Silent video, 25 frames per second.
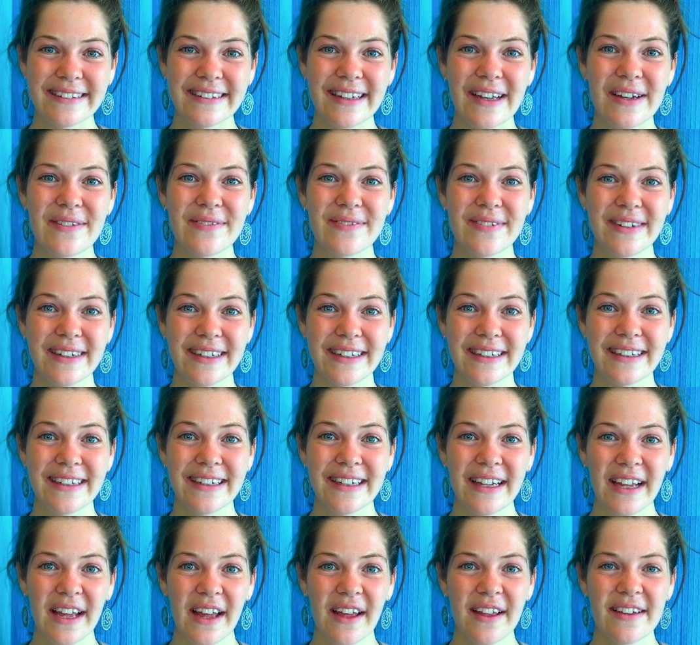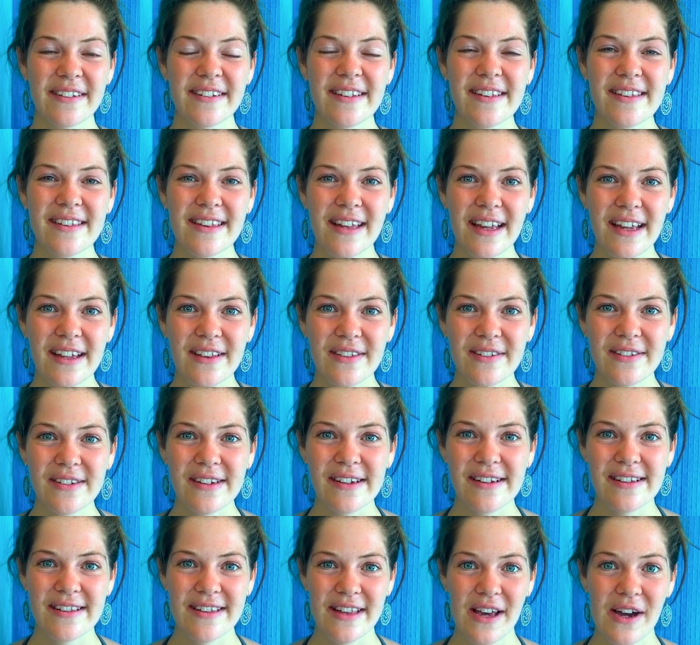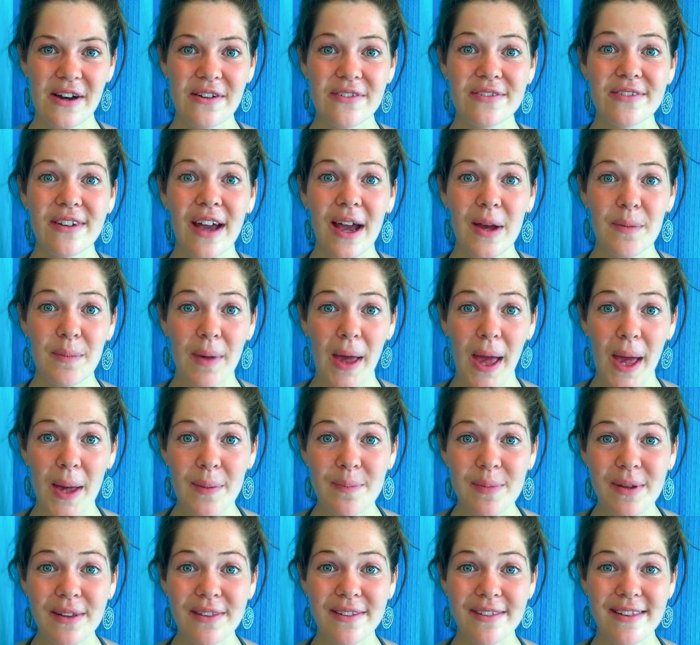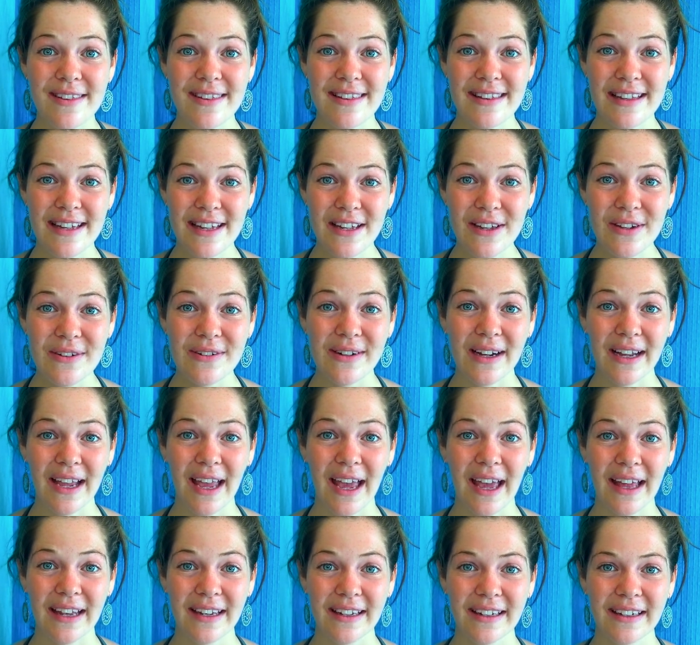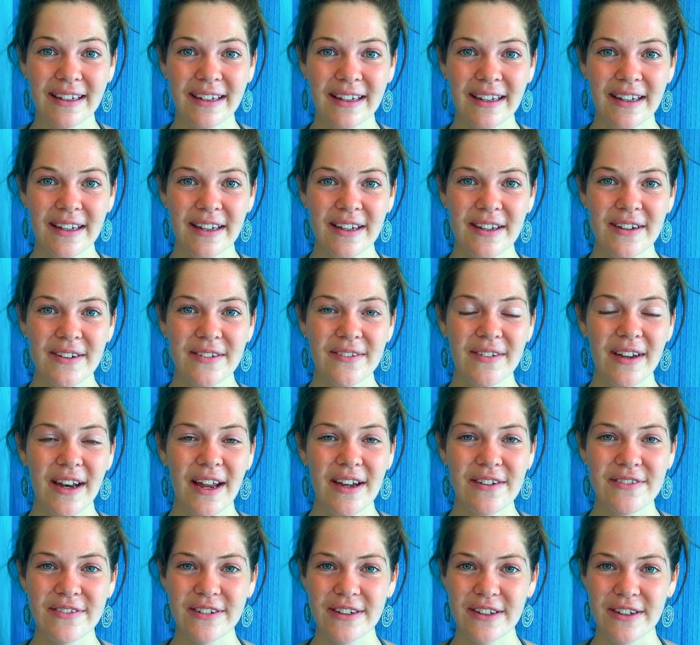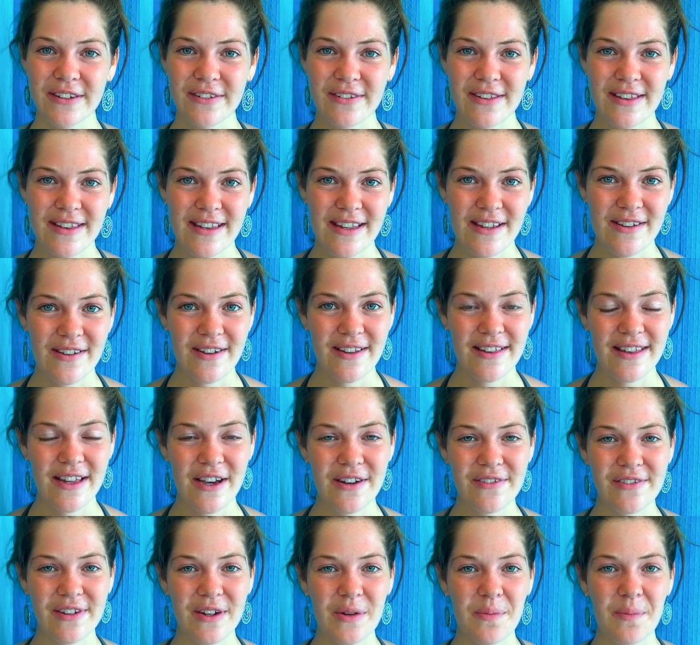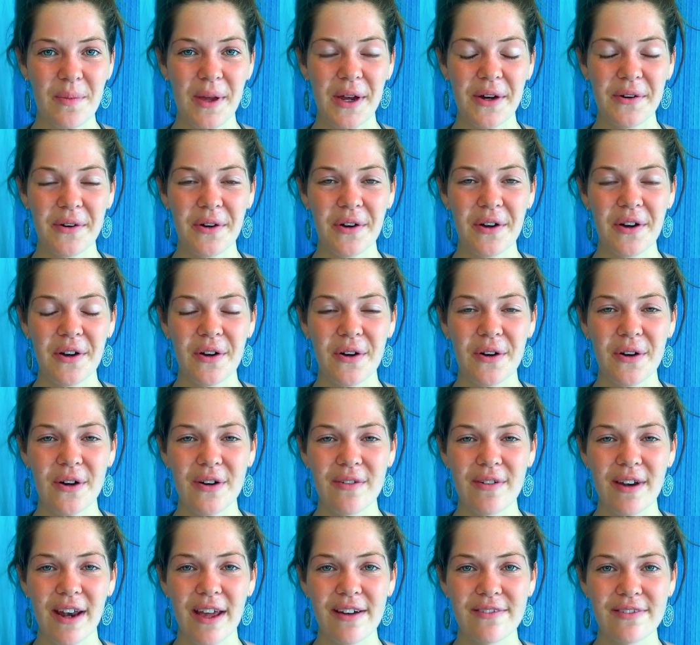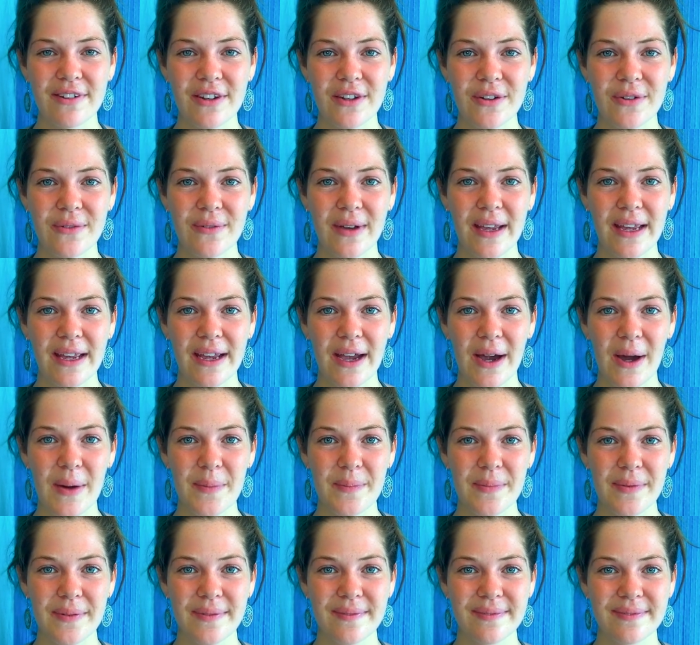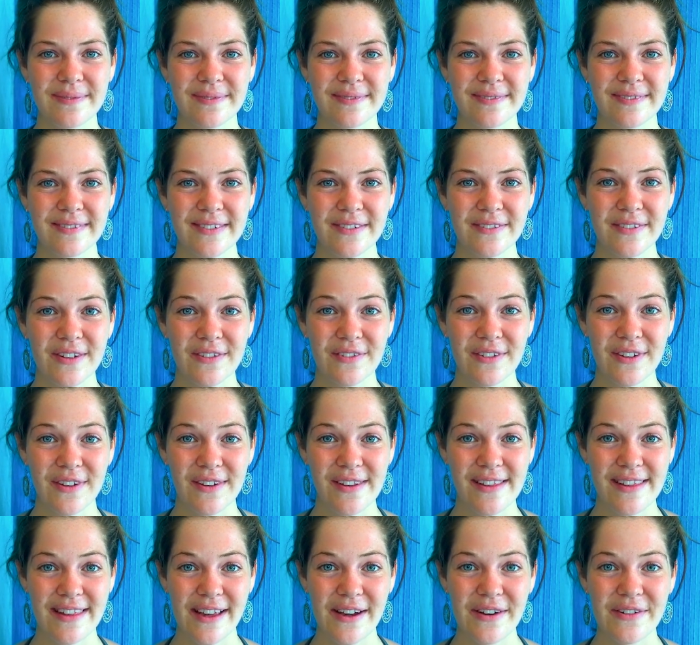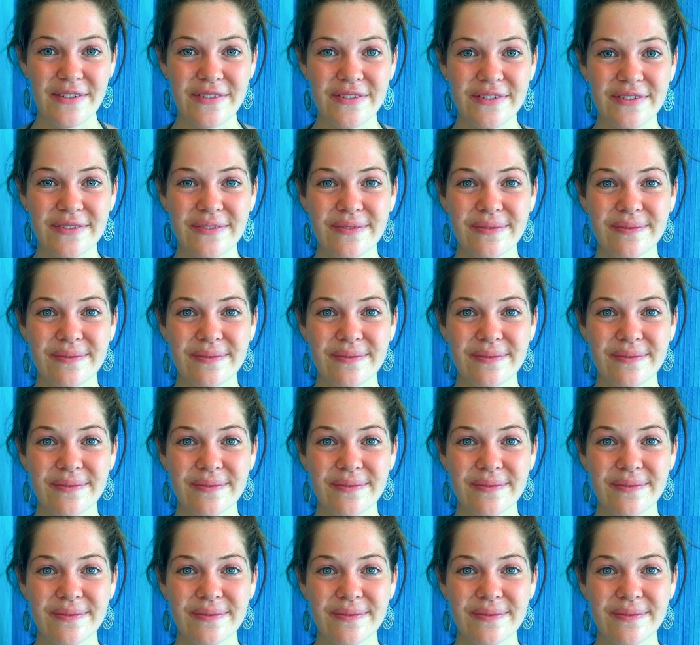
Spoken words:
I mean, just saying to yourself, I'm happy to see you again. Whenever you see yourself in the mirror or whenever you wake up with yourself.